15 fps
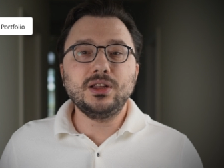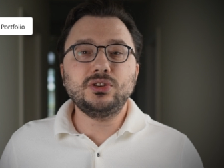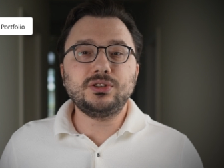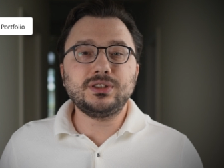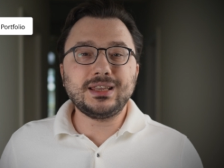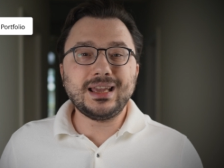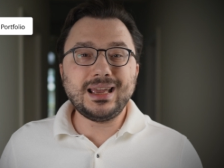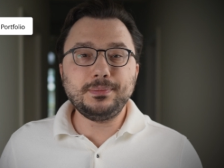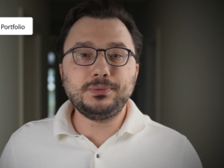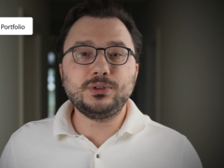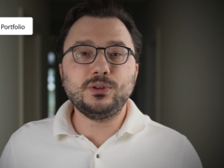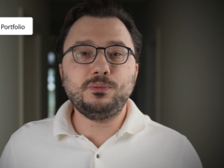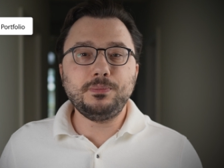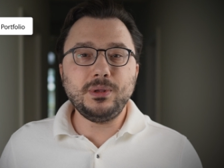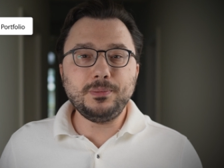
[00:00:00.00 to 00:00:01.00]
the types
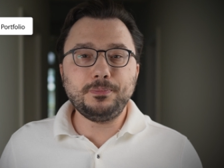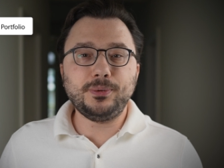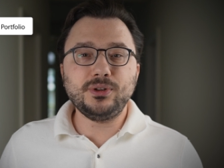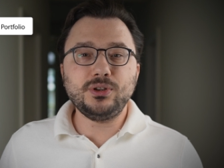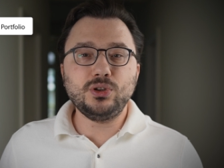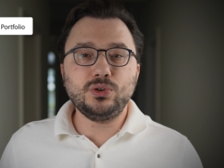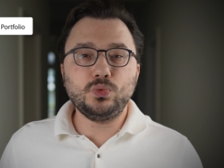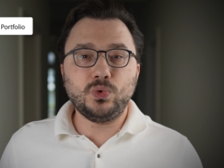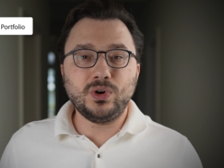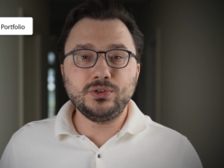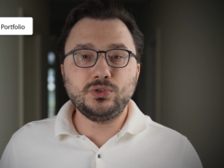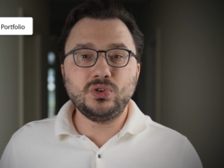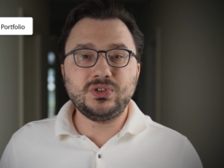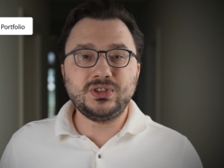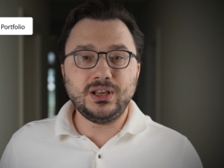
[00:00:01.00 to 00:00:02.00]
of people you'd want
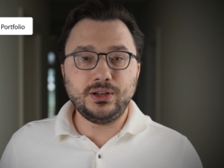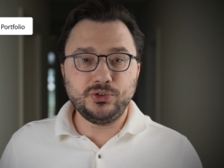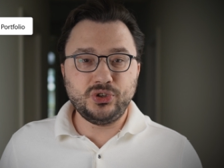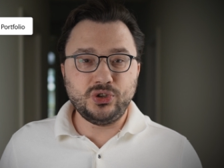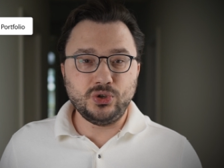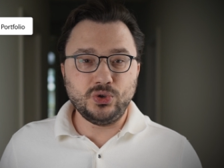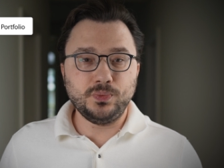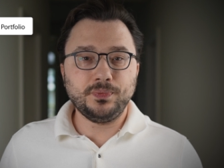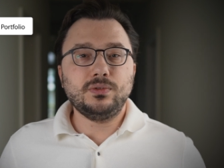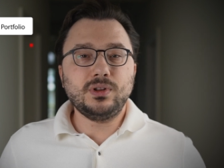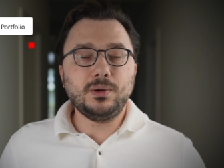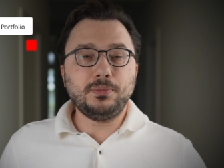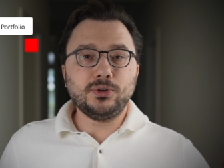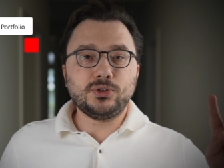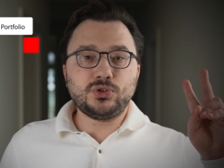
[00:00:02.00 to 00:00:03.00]
to sell to.
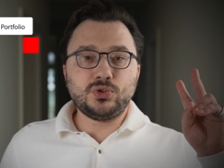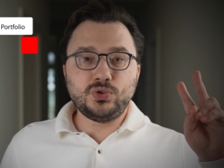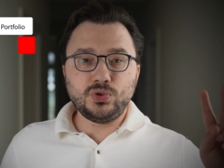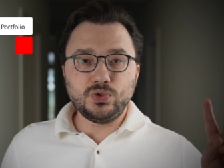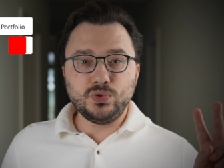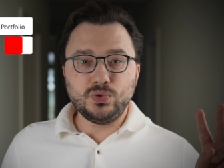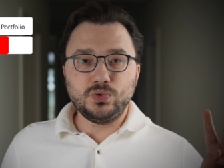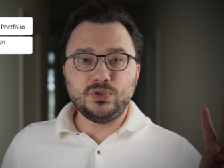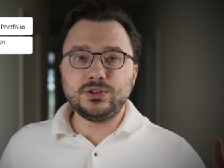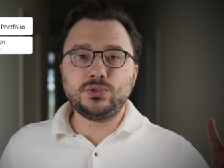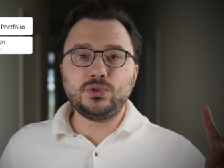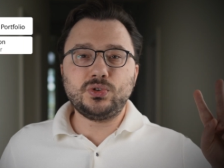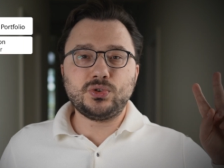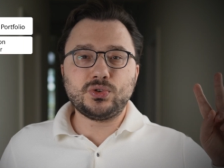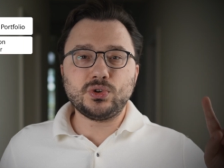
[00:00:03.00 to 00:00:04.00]
Number two is
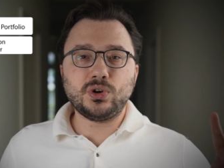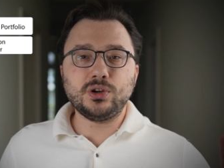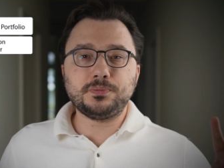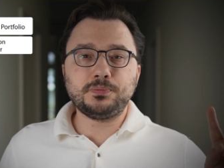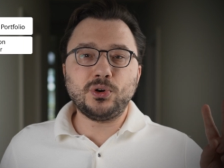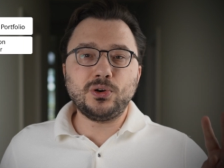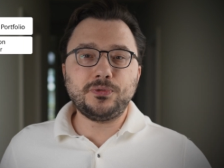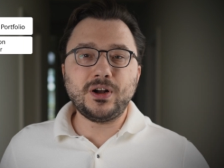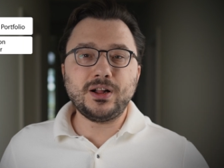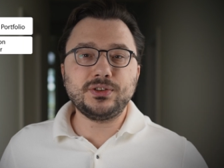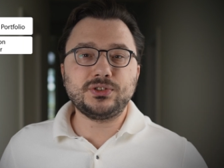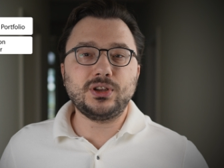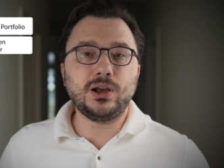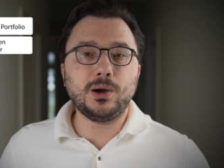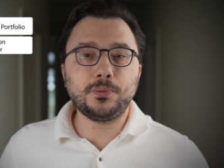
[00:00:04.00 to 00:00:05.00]
to start
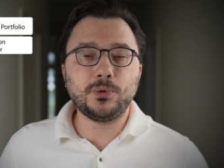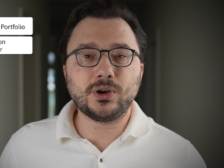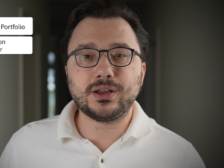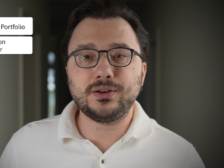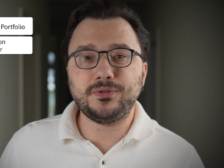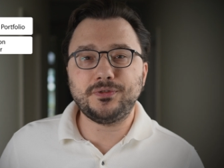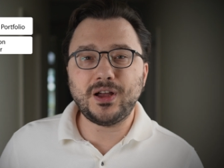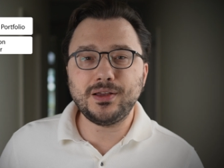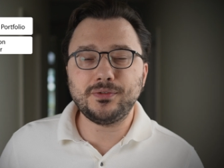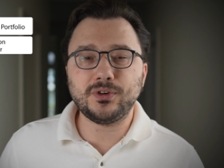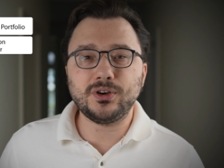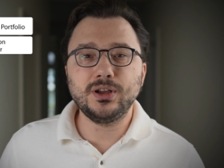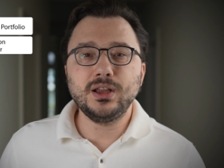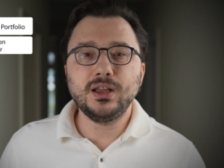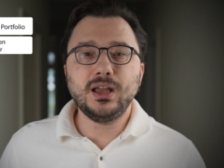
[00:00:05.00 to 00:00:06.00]
profiles on Upwork and
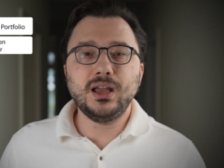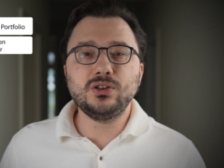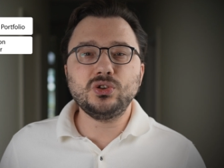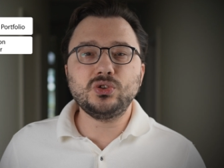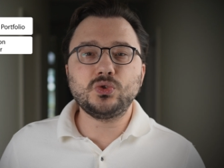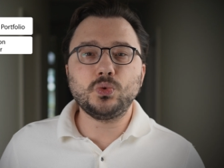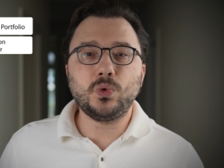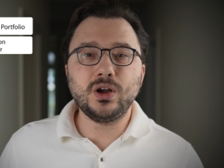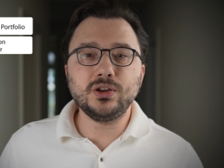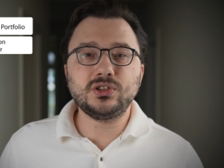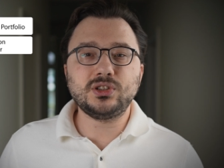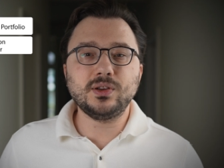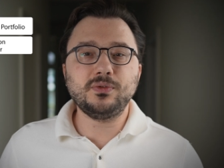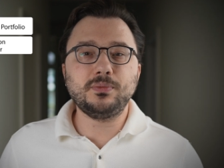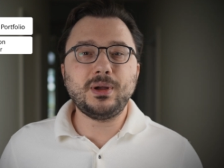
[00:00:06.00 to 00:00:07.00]
Fiverr and just watch
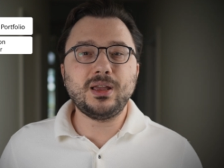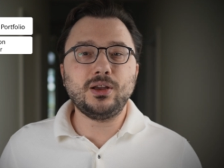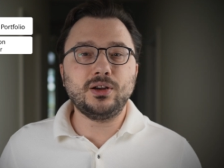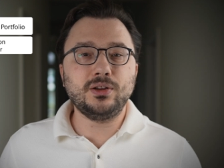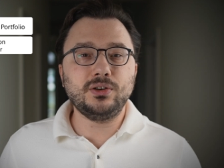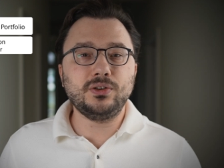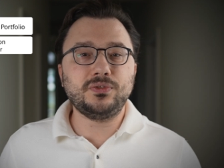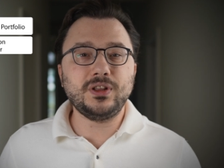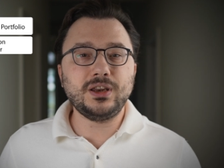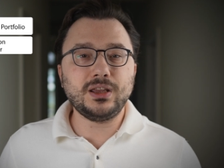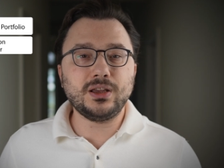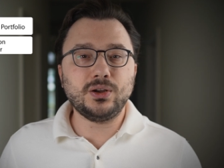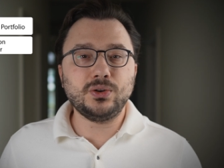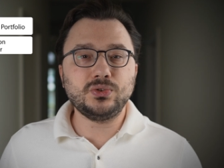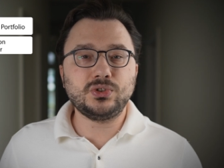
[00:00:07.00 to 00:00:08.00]
some of my other
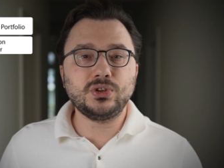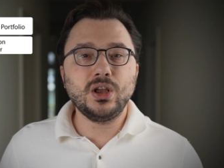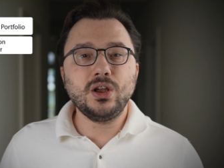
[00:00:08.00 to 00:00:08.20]
videos